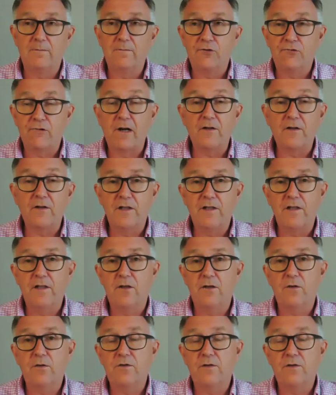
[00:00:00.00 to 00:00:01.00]
drugs to
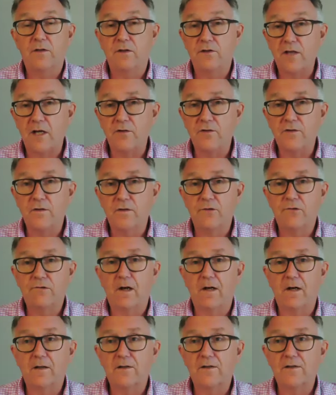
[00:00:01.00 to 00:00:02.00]
use, the dose of
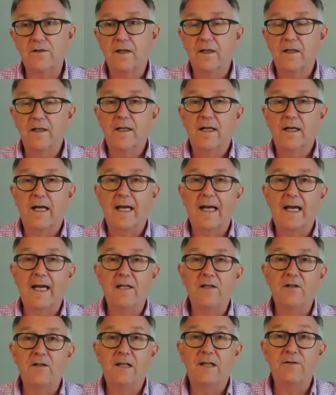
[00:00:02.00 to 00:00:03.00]
drugs,
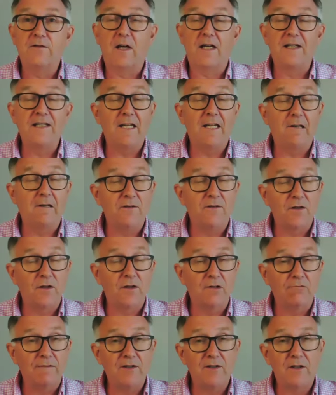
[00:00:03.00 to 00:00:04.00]
and gives an idea as
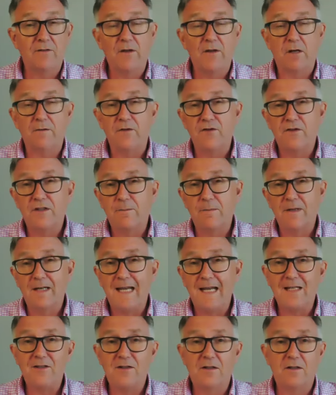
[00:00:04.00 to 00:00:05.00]
to the risk of
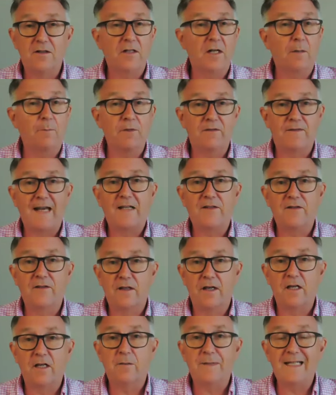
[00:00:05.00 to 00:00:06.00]
overstimulation, the numbers of eggs that
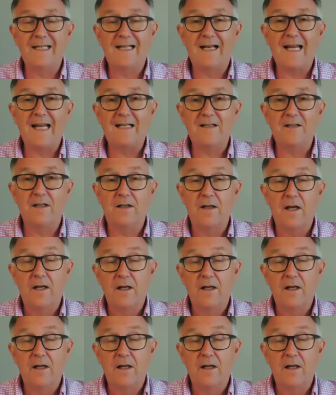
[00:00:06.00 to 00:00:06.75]
are going to be collected.